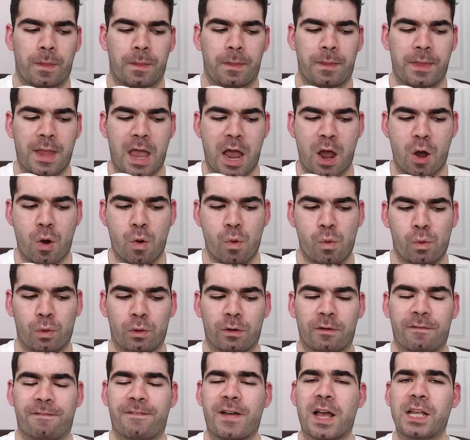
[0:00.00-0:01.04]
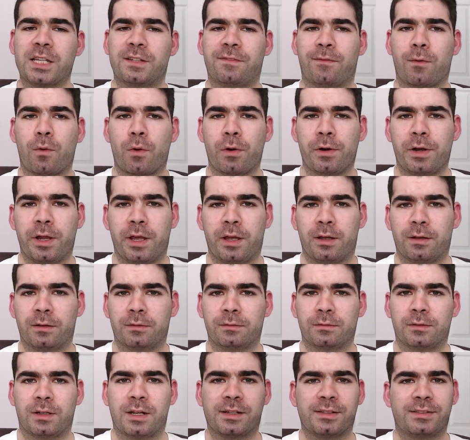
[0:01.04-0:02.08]
Now, fast forwarding
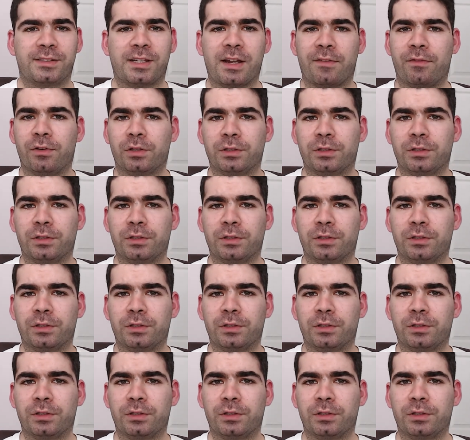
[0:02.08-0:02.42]
several